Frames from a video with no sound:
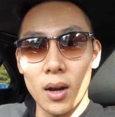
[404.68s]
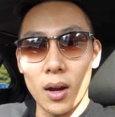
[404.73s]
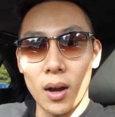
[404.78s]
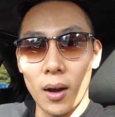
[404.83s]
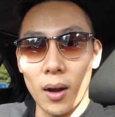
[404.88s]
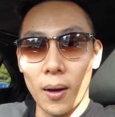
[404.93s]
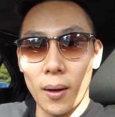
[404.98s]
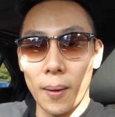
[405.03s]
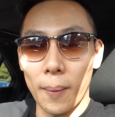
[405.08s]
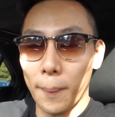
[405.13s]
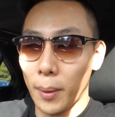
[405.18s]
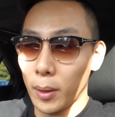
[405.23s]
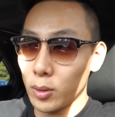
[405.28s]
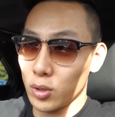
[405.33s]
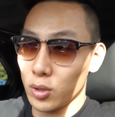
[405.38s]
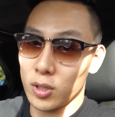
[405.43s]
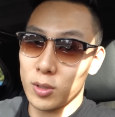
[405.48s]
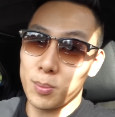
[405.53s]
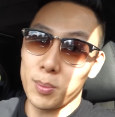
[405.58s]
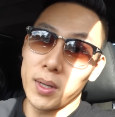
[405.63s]
I
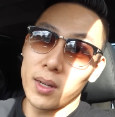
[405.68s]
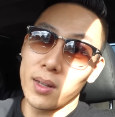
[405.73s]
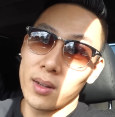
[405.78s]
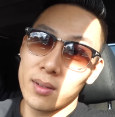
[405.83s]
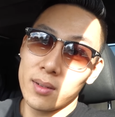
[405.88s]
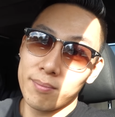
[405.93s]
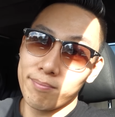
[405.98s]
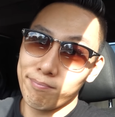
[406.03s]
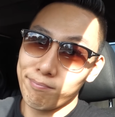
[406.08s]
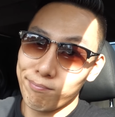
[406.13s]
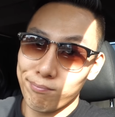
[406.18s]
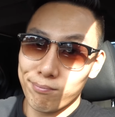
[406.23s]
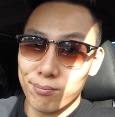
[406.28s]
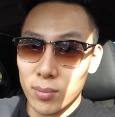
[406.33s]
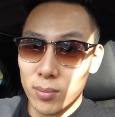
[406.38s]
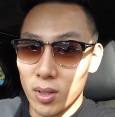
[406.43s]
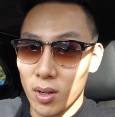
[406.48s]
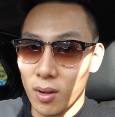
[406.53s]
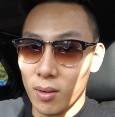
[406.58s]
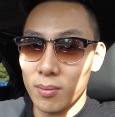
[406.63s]
was just speeding,
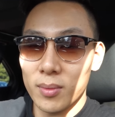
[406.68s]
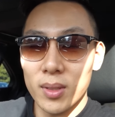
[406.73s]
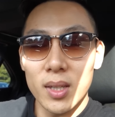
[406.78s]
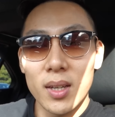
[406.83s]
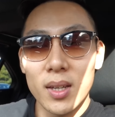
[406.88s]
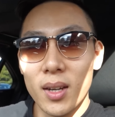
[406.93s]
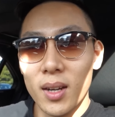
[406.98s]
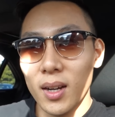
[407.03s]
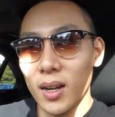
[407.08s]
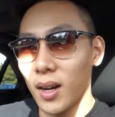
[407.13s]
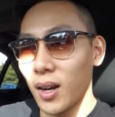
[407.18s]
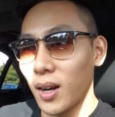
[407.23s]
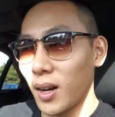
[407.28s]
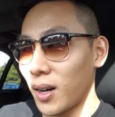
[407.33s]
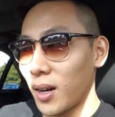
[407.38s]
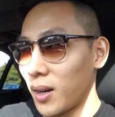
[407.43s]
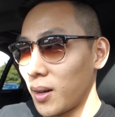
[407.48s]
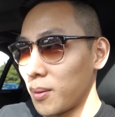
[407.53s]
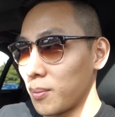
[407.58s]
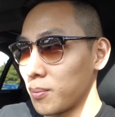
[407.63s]
so
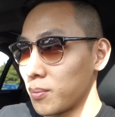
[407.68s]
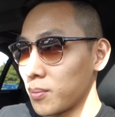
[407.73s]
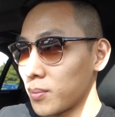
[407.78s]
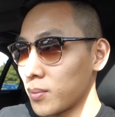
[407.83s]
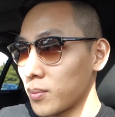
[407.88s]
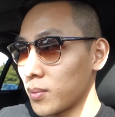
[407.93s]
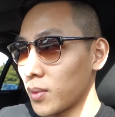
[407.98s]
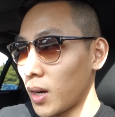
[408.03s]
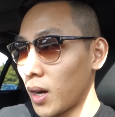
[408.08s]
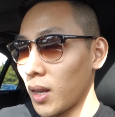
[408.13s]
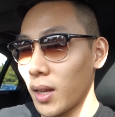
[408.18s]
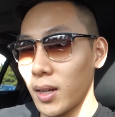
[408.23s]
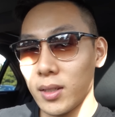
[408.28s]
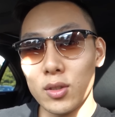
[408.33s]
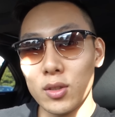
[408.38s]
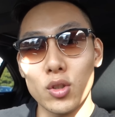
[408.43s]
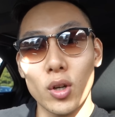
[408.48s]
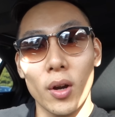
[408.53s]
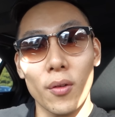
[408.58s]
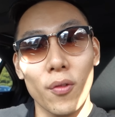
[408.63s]
I like
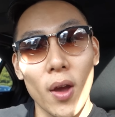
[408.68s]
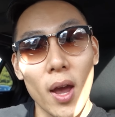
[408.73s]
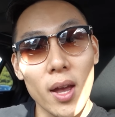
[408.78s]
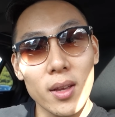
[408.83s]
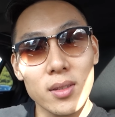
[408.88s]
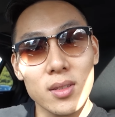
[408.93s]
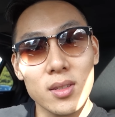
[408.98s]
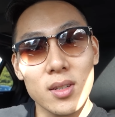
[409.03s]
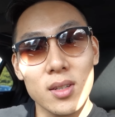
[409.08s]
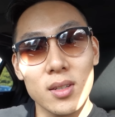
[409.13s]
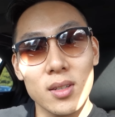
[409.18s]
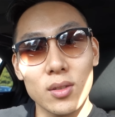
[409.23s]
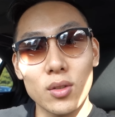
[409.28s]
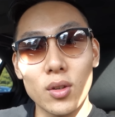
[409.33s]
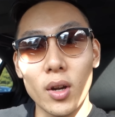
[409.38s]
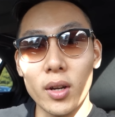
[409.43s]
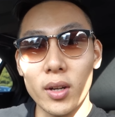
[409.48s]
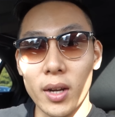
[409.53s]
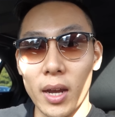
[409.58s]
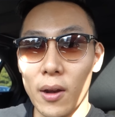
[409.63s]
to drive fast. You
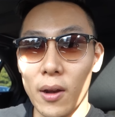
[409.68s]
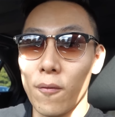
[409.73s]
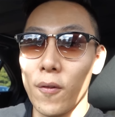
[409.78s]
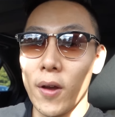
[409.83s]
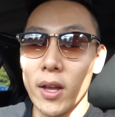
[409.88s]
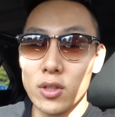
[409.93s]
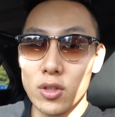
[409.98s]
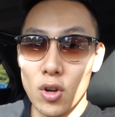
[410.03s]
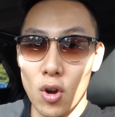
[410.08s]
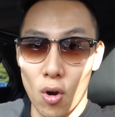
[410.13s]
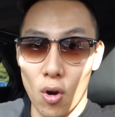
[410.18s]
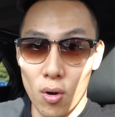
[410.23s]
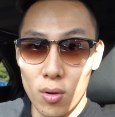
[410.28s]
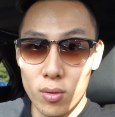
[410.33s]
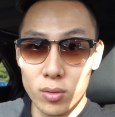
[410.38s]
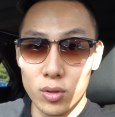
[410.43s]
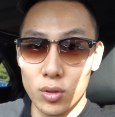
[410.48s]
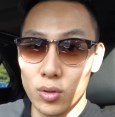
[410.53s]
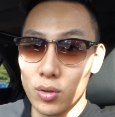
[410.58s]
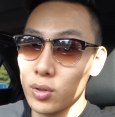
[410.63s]
know, I got a fast
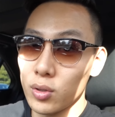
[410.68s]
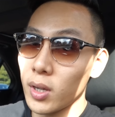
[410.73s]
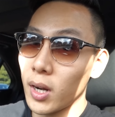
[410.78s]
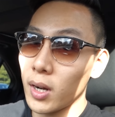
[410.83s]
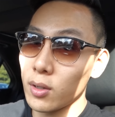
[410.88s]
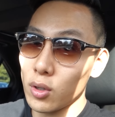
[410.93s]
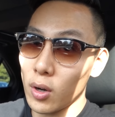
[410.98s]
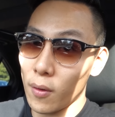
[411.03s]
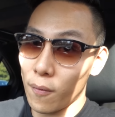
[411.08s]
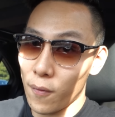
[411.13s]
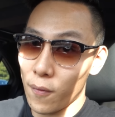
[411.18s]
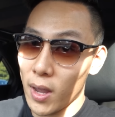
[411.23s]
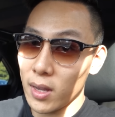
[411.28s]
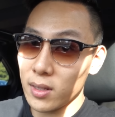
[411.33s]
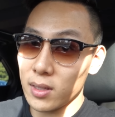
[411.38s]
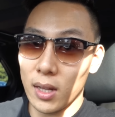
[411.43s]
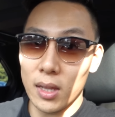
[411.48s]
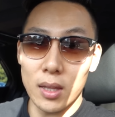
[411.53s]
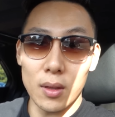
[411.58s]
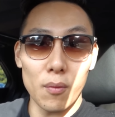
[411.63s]
car, so you gotta drive
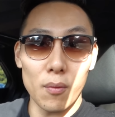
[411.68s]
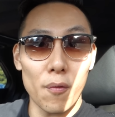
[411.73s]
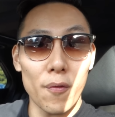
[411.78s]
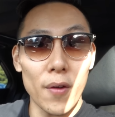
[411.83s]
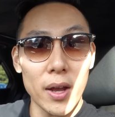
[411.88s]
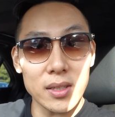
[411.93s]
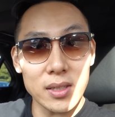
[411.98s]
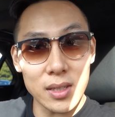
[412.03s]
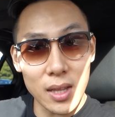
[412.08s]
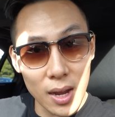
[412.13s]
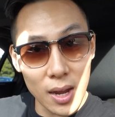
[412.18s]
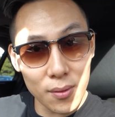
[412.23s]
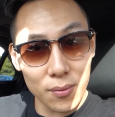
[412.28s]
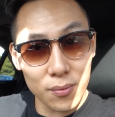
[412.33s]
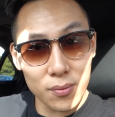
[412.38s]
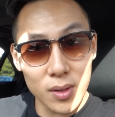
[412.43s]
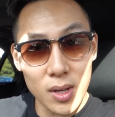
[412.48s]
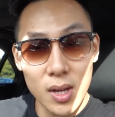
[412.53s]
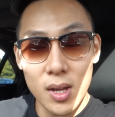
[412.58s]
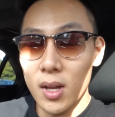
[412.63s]
fast. I live a fast life,
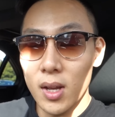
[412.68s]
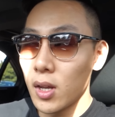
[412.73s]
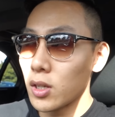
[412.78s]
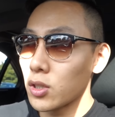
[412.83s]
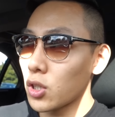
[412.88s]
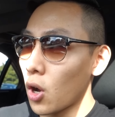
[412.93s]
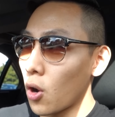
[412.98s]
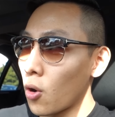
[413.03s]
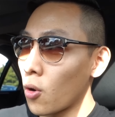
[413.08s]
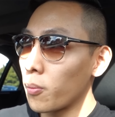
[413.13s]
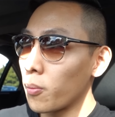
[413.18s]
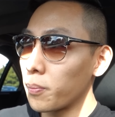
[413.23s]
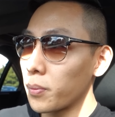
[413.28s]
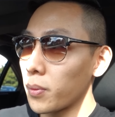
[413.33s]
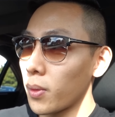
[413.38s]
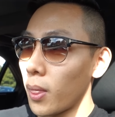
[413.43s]
so.